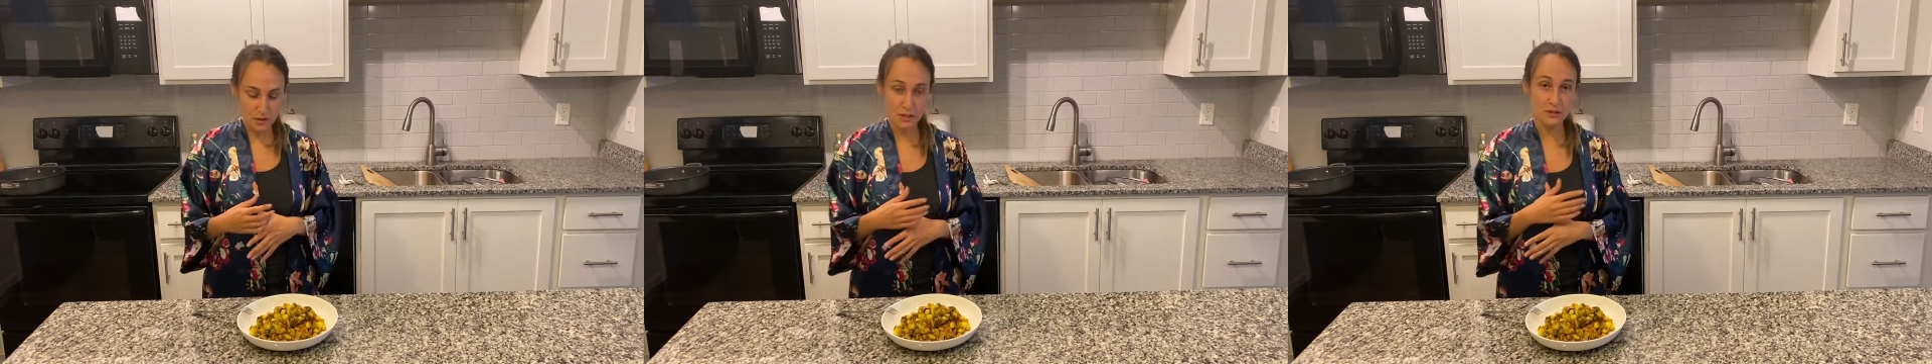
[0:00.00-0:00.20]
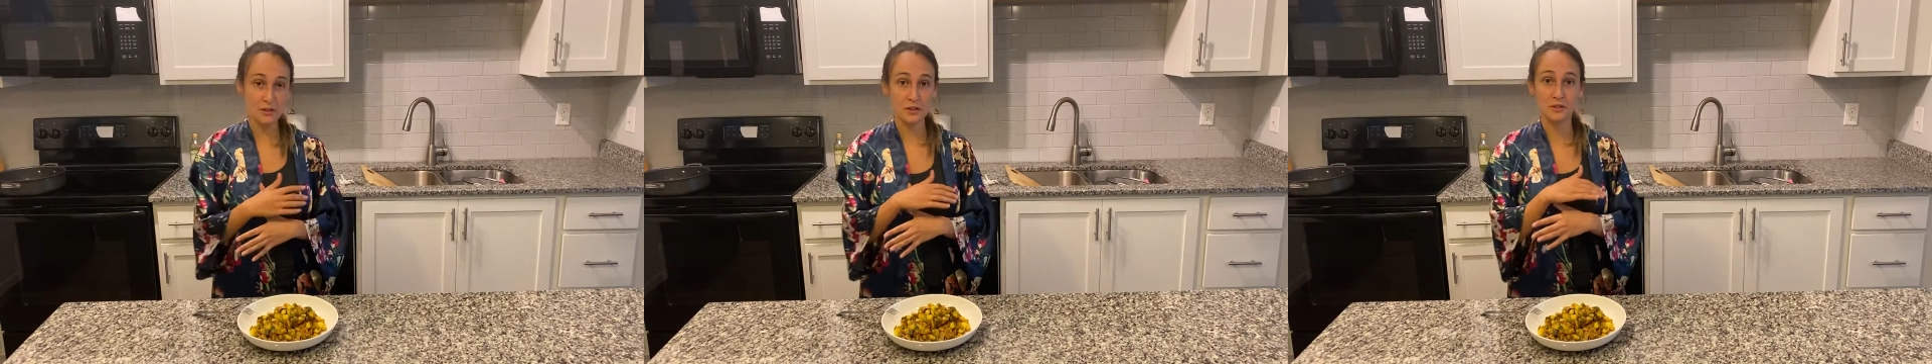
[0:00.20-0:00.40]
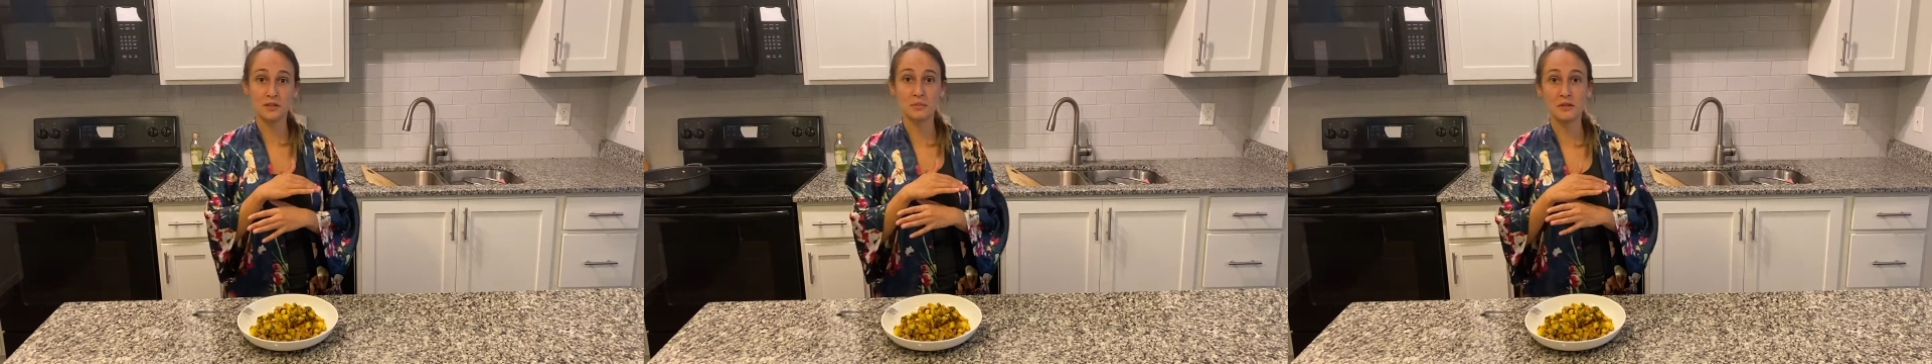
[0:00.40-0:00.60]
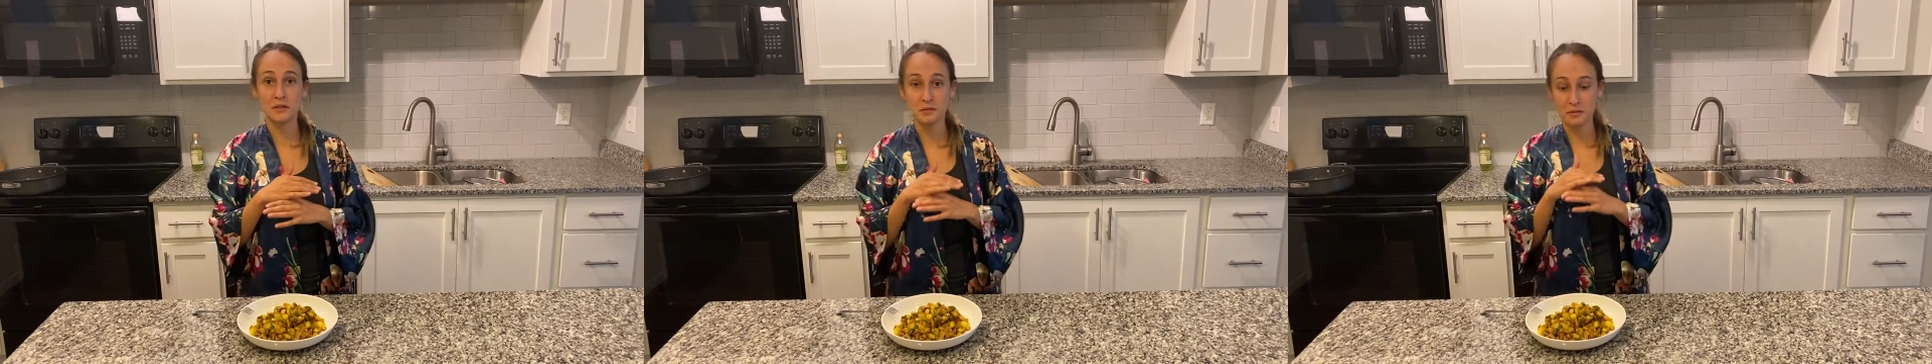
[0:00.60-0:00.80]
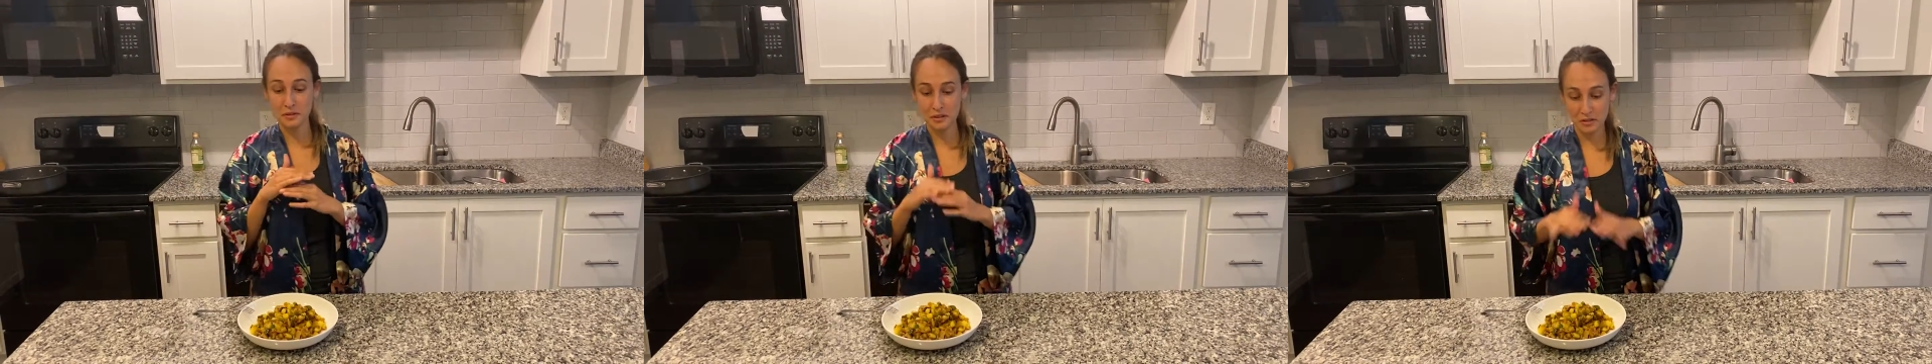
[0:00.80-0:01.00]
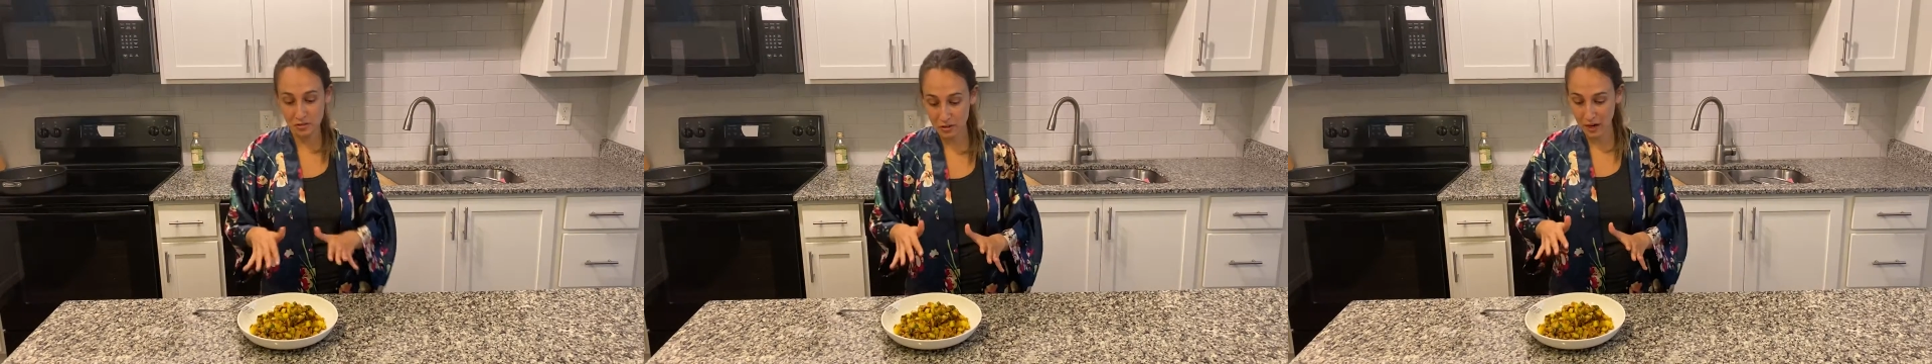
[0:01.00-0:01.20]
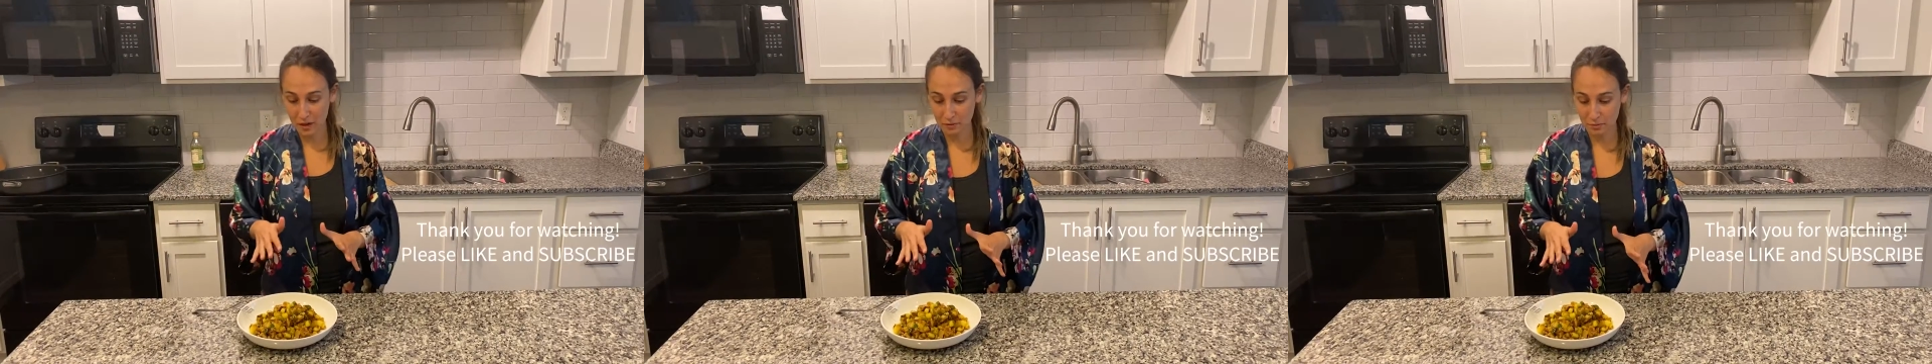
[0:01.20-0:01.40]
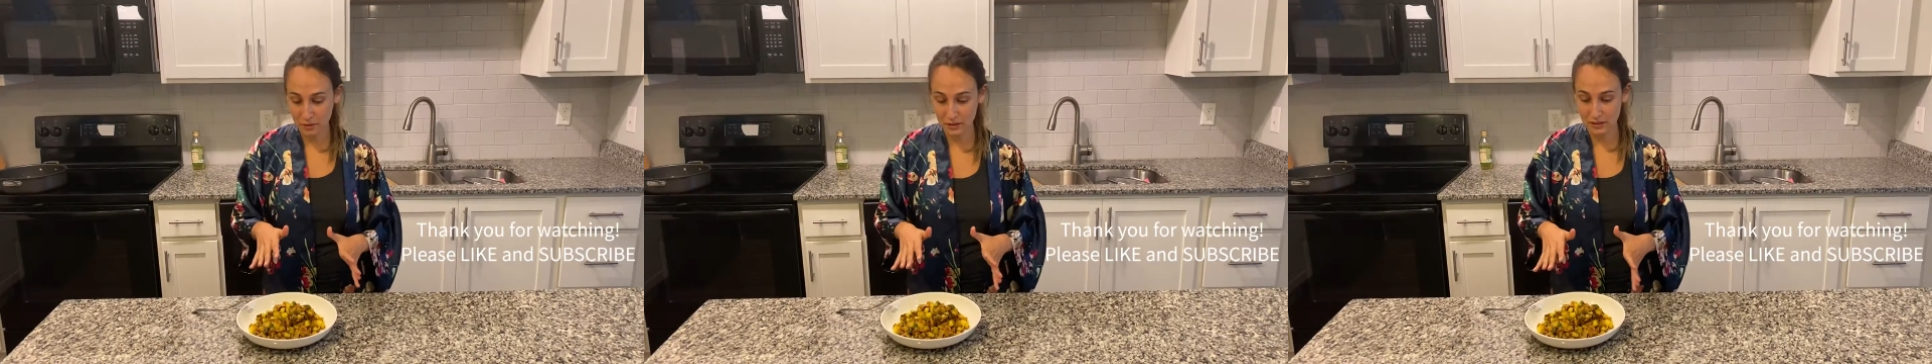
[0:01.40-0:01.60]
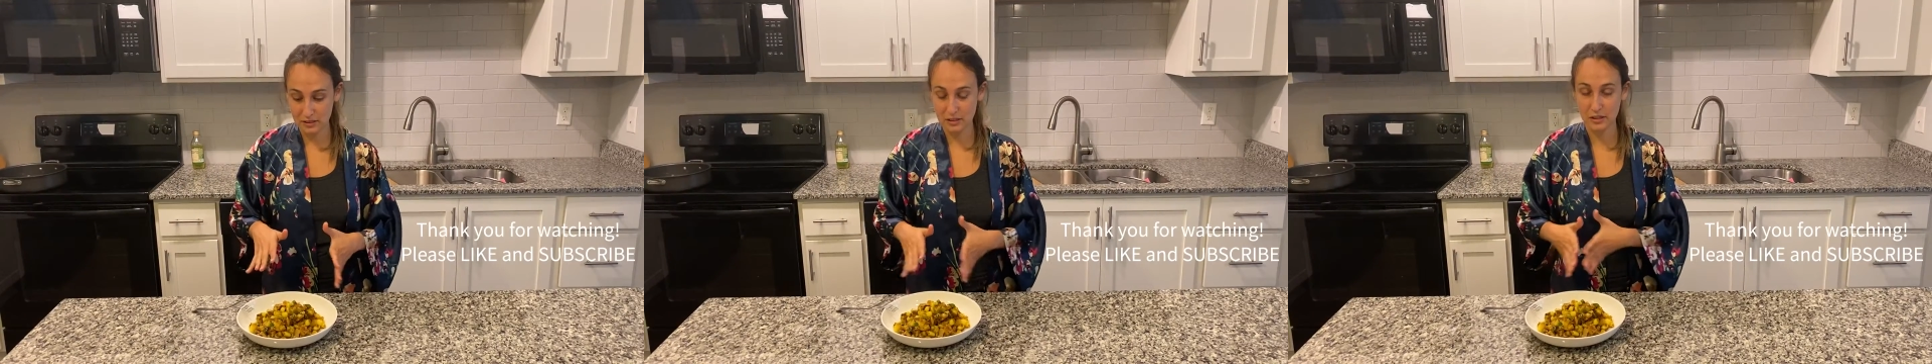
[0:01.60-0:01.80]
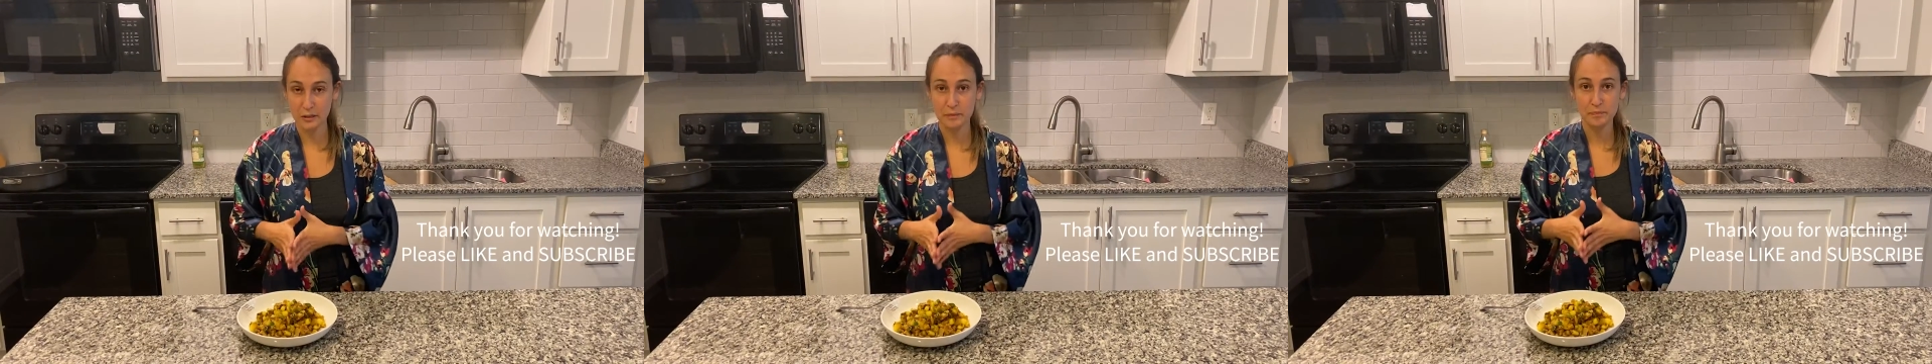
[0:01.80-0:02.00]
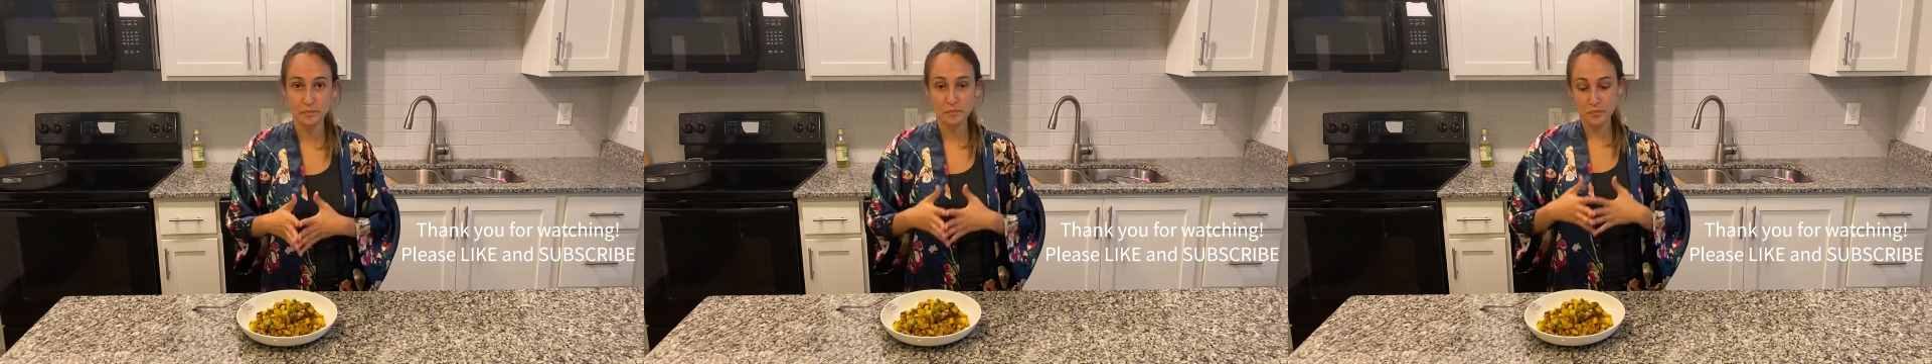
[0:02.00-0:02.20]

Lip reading: They're gonna be a real crowd pleaser.